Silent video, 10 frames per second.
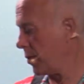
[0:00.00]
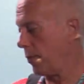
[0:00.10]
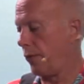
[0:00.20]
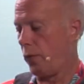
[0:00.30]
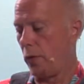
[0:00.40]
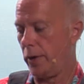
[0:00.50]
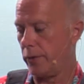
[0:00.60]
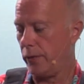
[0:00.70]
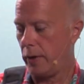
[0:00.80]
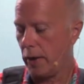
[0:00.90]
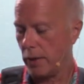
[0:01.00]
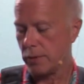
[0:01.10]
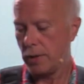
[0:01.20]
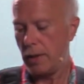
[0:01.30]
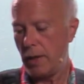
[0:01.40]
before in other
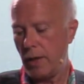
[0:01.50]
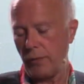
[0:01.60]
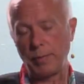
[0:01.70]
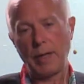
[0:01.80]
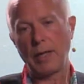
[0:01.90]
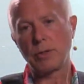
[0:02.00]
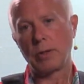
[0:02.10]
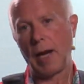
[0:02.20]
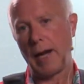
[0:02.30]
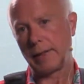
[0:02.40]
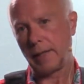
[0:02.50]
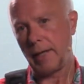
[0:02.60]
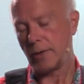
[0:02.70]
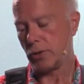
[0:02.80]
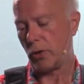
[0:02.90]
videos, from Kessler. I like the
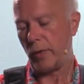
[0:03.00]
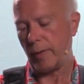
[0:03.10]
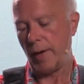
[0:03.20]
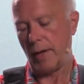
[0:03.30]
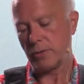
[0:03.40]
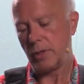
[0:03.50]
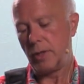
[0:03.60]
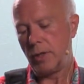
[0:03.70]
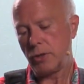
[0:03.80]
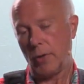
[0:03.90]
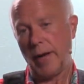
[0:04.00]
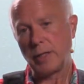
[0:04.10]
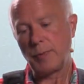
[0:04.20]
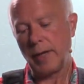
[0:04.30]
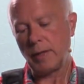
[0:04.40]
Kessler quick mounts. So I
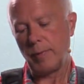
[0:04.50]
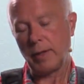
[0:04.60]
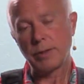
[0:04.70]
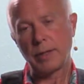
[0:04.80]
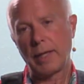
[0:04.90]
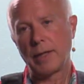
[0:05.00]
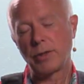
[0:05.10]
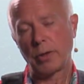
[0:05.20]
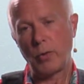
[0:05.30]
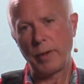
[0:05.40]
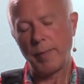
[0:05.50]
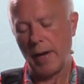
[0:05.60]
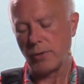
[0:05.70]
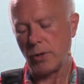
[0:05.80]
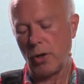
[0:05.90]
expected, because the Kessler quick
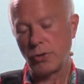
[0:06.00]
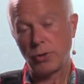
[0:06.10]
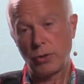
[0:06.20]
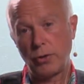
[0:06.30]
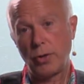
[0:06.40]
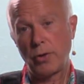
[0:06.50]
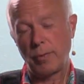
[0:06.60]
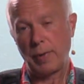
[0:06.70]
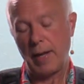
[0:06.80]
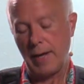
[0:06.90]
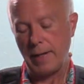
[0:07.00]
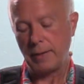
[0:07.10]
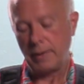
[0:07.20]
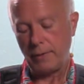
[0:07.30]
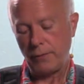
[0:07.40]
mounts are Zacuto compliant,
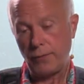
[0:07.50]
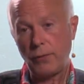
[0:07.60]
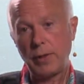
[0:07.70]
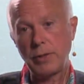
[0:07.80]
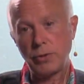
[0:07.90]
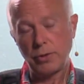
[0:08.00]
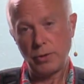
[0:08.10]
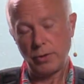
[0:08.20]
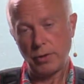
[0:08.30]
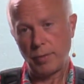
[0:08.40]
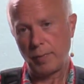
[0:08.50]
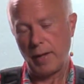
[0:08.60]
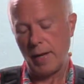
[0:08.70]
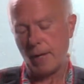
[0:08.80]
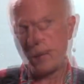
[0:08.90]
fully Zacuto
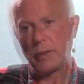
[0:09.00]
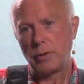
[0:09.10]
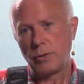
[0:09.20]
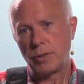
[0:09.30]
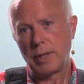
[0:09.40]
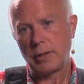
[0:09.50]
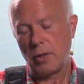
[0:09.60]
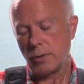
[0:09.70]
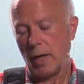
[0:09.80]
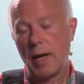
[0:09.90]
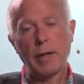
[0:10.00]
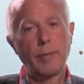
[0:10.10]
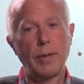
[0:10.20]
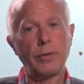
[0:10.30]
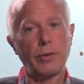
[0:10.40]
compliant. You set those and lock them
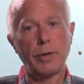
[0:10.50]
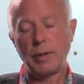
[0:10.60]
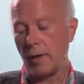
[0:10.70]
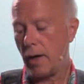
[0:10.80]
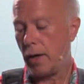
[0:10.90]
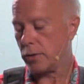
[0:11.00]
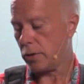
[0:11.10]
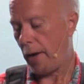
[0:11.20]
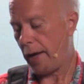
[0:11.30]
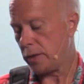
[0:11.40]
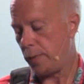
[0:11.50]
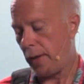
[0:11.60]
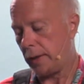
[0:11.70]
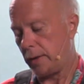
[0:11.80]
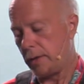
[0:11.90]
in, they're good to go. So I
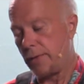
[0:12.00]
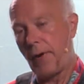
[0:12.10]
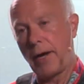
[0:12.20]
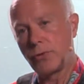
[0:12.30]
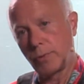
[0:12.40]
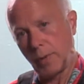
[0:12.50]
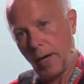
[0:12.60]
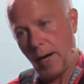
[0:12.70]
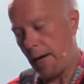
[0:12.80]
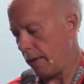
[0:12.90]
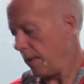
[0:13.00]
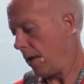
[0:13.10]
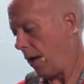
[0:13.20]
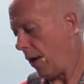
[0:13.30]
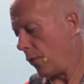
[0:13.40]
expected the device from Cotton,
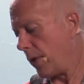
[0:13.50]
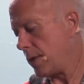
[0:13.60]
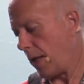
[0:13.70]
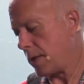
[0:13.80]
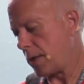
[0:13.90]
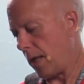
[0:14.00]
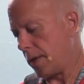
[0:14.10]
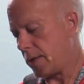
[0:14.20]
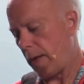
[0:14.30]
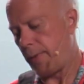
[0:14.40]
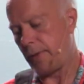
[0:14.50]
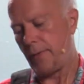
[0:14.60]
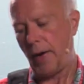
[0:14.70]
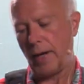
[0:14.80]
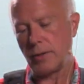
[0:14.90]
of which they sell a separate
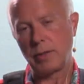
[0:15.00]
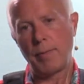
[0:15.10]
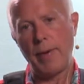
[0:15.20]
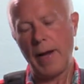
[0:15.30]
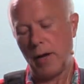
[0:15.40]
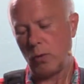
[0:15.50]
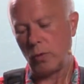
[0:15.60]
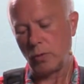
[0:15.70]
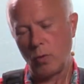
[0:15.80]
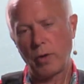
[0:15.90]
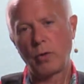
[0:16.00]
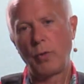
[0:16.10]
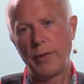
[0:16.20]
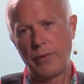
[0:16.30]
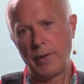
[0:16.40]
device to mount, would work
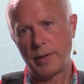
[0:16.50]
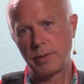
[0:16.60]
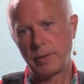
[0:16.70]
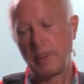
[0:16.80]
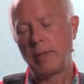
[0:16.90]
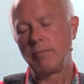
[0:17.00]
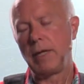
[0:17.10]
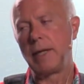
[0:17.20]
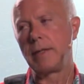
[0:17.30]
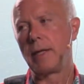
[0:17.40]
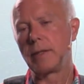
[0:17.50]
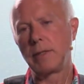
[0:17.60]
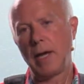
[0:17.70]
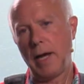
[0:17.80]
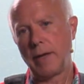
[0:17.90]
with this. It does
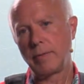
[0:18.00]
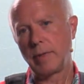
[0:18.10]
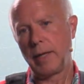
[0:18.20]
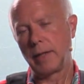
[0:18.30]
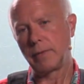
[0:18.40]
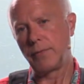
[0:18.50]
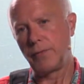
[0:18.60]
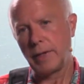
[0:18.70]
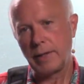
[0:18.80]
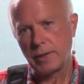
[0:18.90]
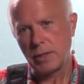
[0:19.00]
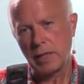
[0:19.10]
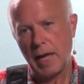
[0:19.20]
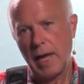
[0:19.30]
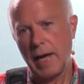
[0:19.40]
not. It'll fit in the
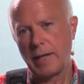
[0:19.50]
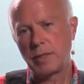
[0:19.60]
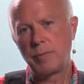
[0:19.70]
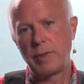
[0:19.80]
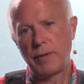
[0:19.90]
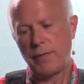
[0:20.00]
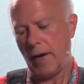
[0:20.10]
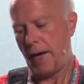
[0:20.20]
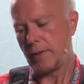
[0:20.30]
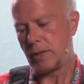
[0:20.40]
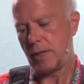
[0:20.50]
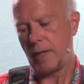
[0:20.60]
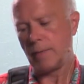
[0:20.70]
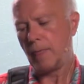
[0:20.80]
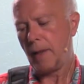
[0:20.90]
slides, but if I
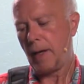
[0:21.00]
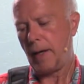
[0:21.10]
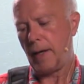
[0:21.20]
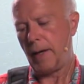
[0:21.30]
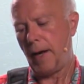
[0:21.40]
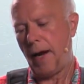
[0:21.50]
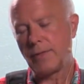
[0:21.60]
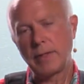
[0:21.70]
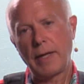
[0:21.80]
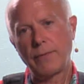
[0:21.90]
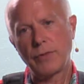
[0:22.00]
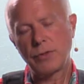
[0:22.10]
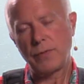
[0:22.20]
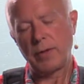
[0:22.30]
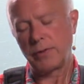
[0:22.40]
set, I have to take,
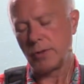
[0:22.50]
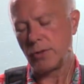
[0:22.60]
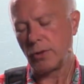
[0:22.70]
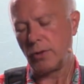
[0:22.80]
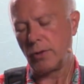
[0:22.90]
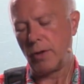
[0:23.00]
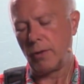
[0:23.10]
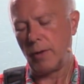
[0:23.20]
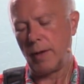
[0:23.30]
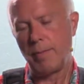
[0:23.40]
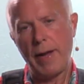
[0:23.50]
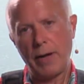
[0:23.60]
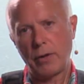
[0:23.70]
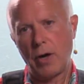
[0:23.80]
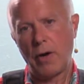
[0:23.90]
first of all, this Zacuto
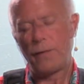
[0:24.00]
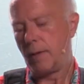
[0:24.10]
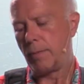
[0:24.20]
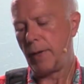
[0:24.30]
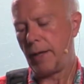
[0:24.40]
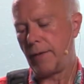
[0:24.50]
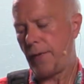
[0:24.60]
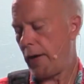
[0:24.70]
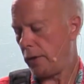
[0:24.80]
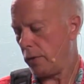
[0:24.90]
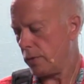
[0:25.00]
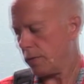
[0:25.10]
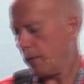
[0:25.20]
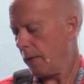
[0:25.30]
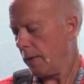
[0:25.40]
mount off, but if I use
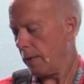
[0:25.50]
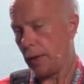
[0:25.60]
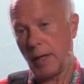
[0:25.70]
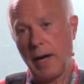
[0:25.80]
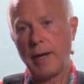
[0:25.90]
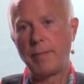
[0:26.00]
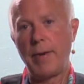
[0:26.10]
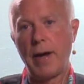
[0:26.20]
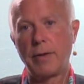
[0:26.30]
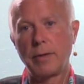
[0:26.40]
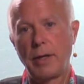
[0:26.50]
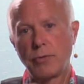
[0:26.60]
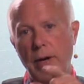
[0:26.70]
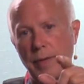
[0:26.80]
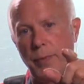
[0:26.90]
the Cotton mount and
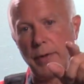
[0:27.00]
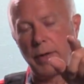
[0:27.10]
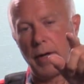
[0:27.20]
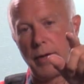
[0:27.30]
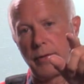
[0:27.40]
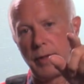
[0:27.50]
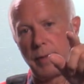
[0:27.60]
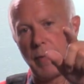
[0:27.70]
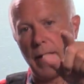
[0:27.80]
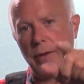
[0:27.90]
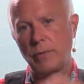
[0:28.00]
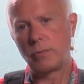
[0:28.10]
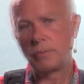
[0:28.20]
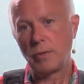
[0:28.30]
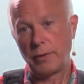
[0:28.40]
try to put it on the mount
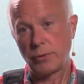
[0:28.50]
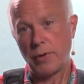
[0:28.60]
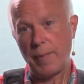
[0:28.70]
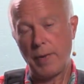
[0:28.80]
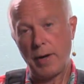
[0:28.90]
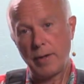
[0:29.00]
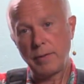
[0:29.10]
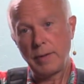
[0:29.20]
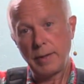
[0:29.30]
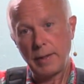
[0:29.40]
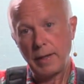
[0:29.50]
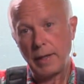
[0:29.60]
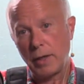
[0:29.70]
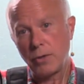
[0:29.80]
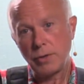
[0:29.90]
on the tripod, it
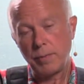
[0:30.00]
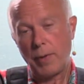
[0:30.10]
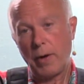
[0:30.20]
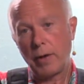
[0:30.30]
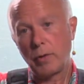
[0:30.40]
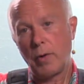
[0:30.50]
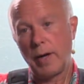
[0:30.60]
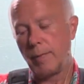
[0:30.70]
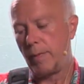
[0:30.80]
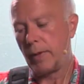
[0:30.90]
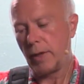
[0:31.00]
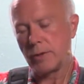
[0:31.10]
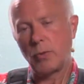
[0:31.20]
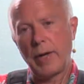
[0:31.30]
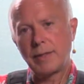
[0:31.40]
goes in part of the way, but because of
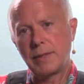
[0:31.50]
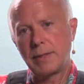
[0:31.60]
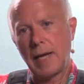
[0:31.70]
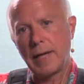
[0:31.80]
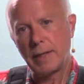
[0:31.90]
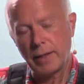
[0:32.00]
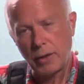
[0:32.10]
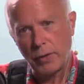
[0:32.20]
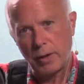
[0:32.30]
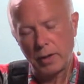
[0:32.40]
the way it's designed, it doesn't go in all the